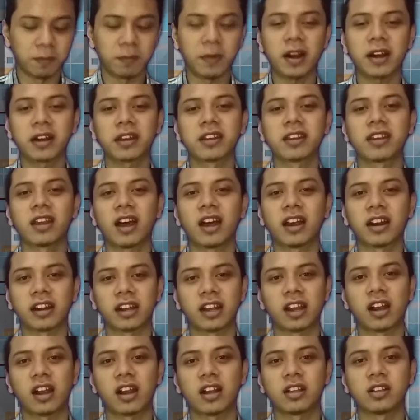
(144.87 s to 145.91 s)
parking
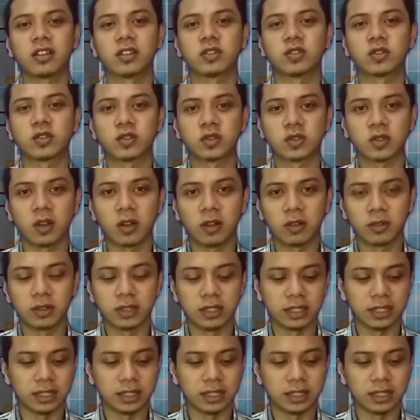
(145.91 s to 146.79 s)
area should